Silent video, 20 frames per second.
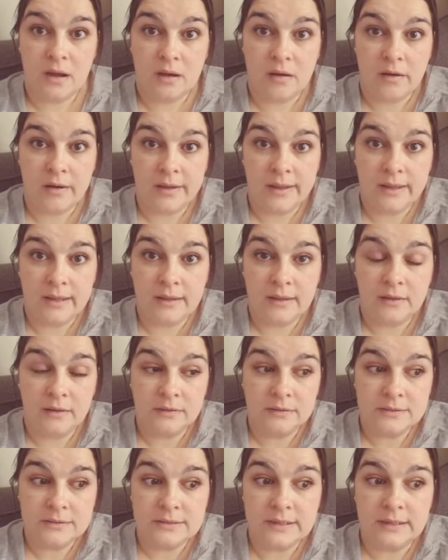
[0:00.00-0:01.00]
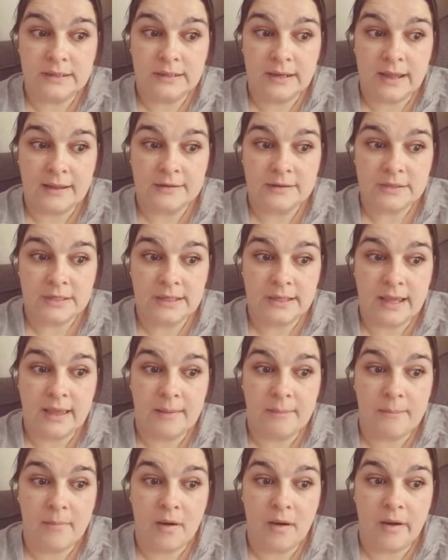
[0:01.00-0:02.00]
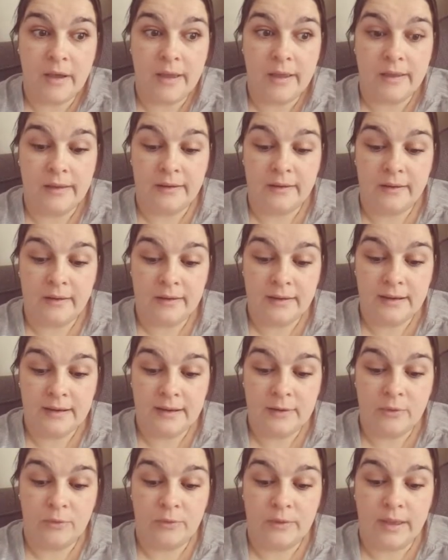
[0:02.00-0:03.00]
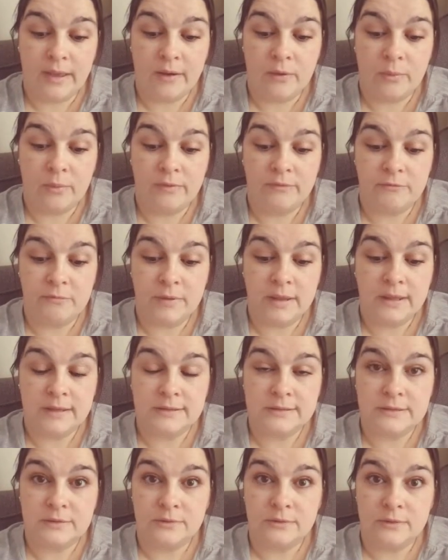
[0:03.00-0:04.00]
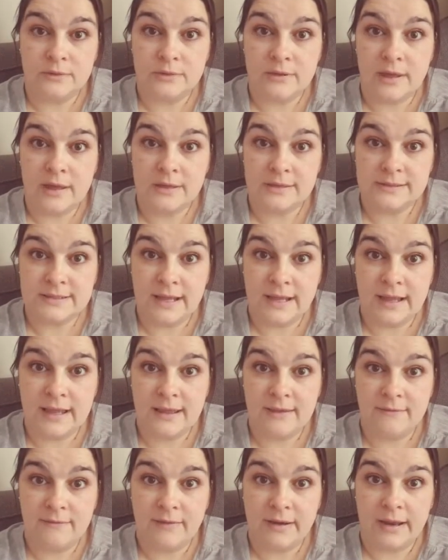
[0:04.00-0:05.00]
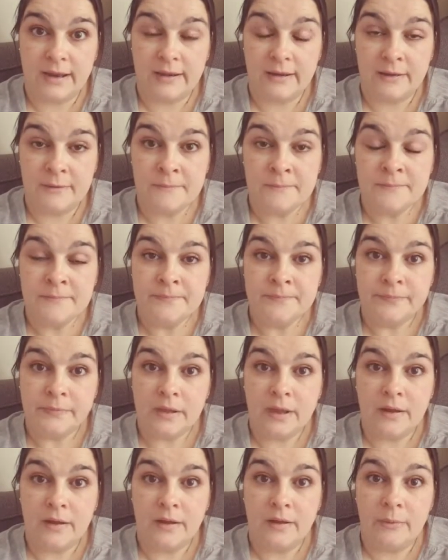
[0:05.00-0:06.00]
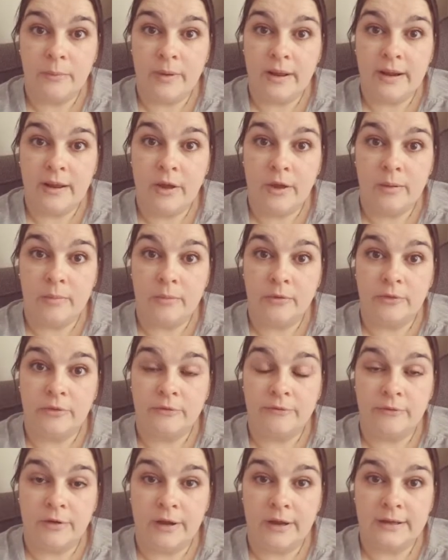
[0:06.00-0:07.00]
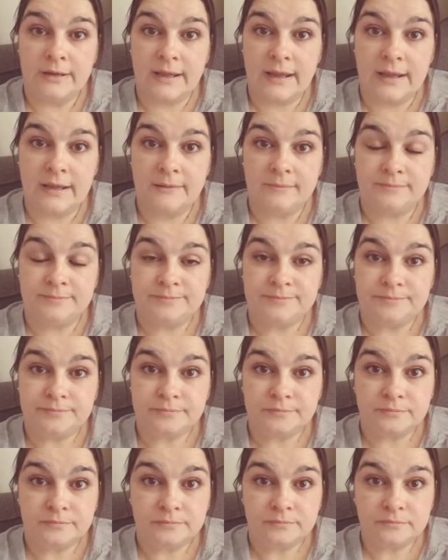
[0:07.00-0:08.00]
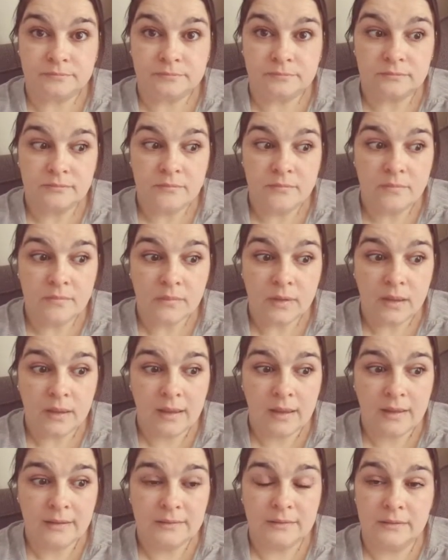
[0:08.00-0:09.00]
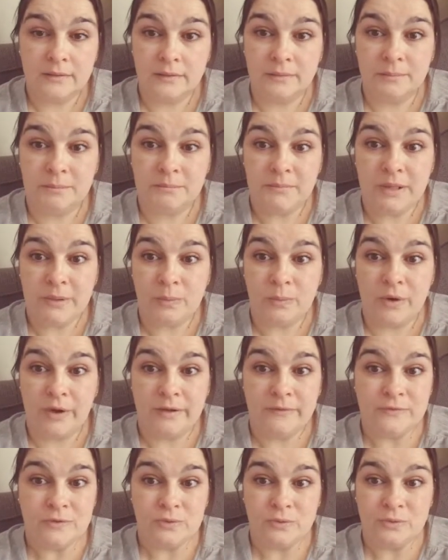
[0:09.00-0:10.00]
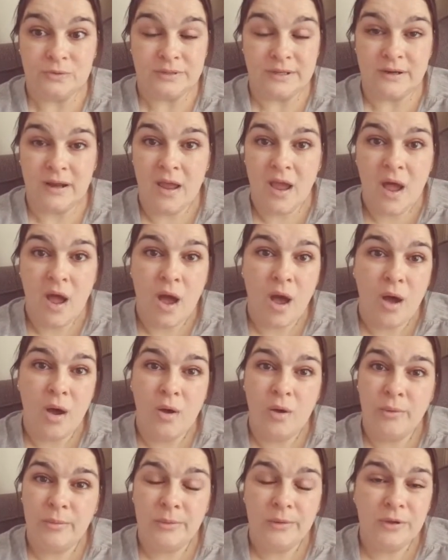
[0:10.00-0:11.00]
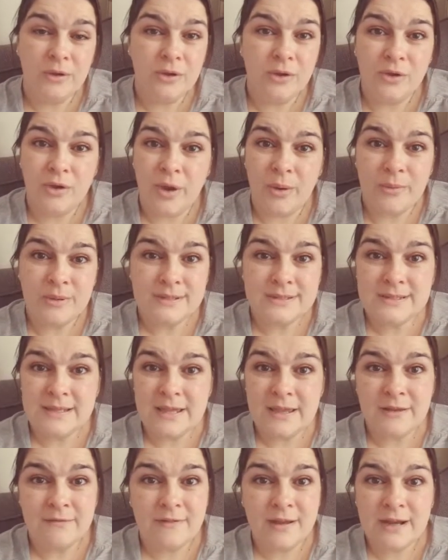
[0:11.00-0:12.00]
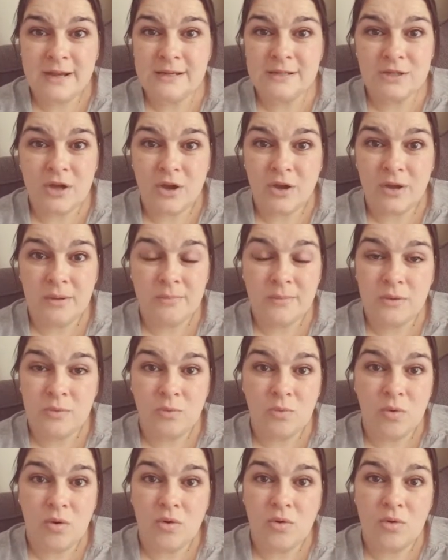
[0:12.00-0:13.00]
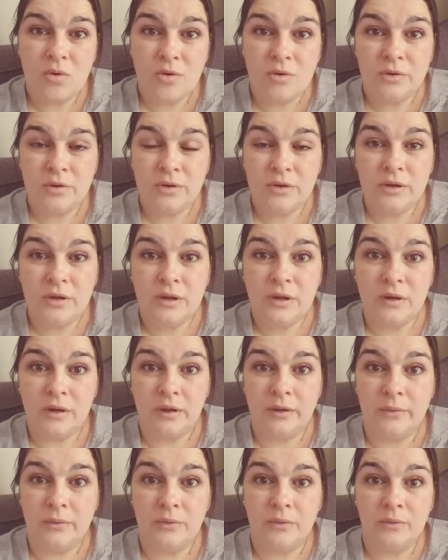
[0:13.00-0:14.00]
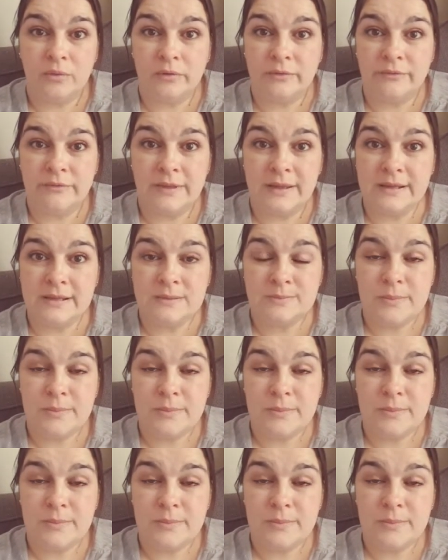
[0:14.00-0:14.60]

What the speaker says: I didn't actually get my little girl with me until the Thursday evening. I went home on the Friday, and the midwives all said, oh, you can go and see her anytime you want, you know, and all of this.